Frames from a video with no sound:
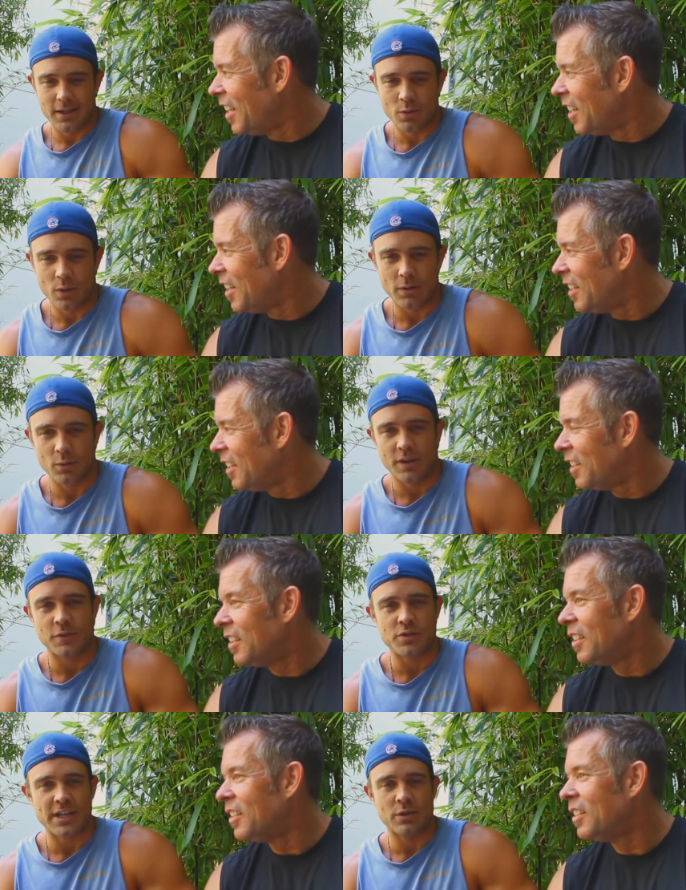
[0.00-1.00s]
Speaker 1: uh, what, if
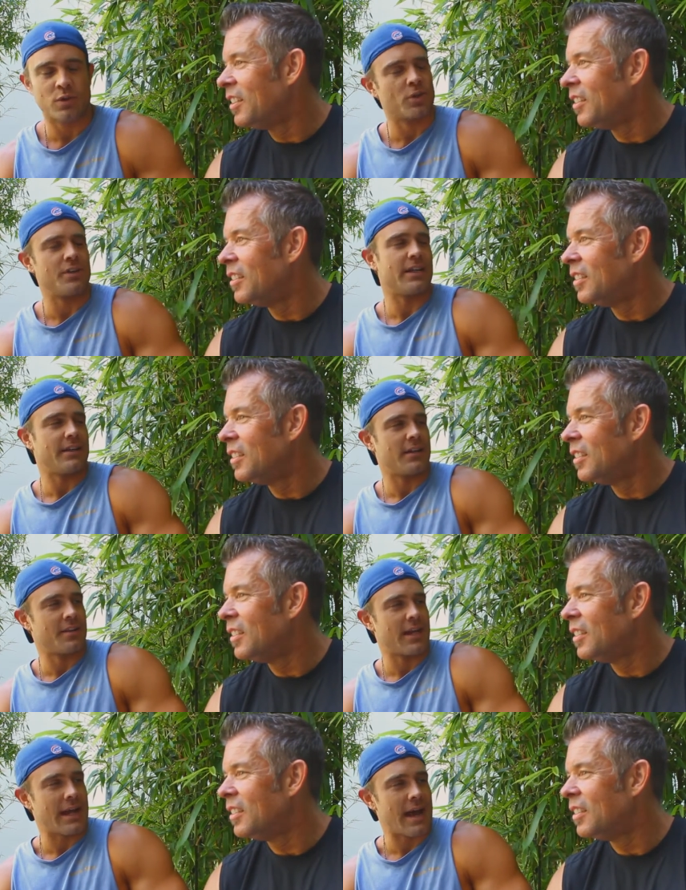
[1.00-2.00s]
you say you learned anything on
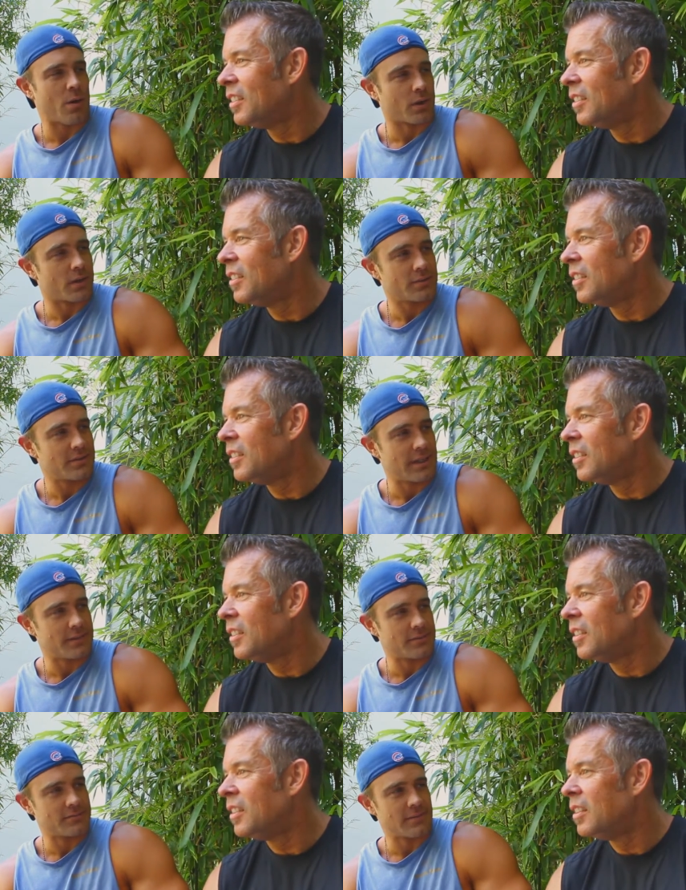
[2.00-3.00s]
that hour, that
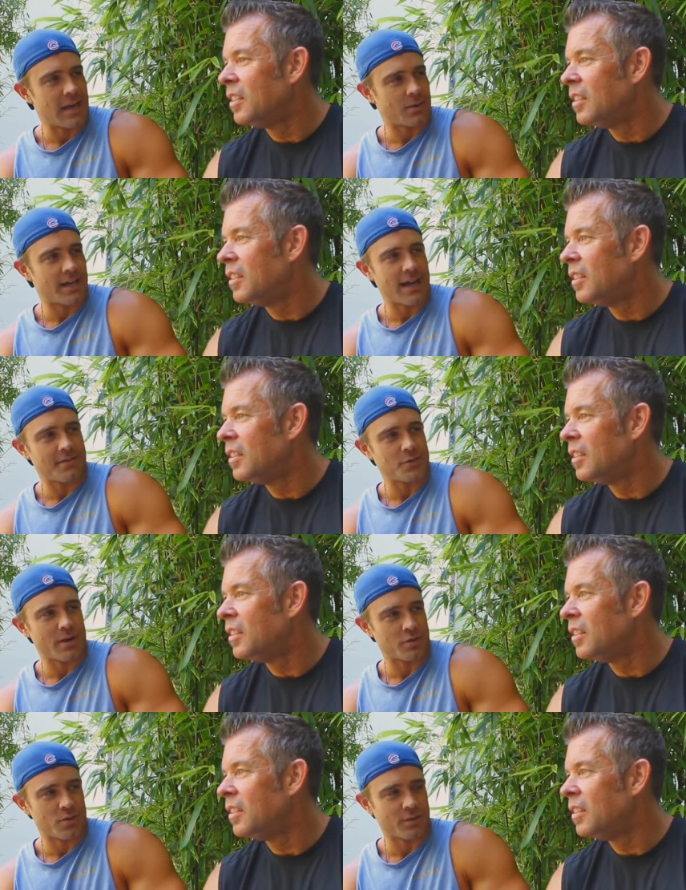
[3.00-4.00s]
hour and a half, two
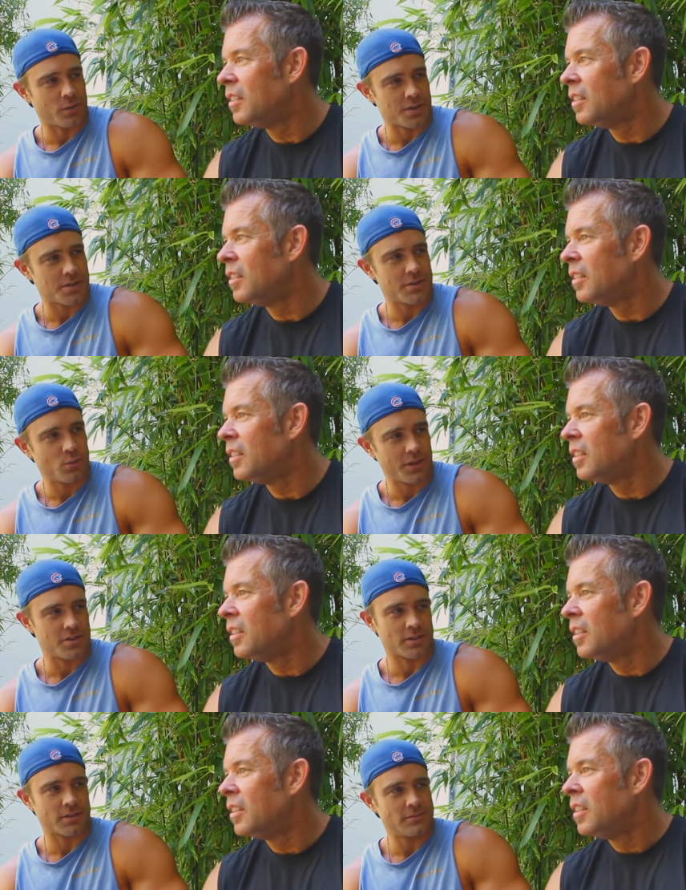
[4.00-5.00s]
hours, whatever it was, what did
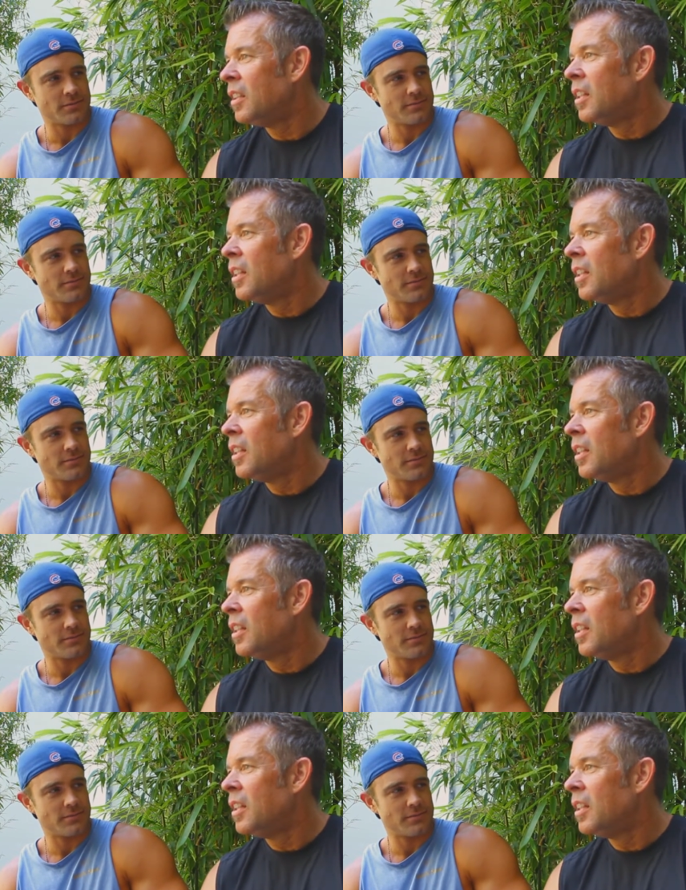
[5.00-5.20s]
you learn?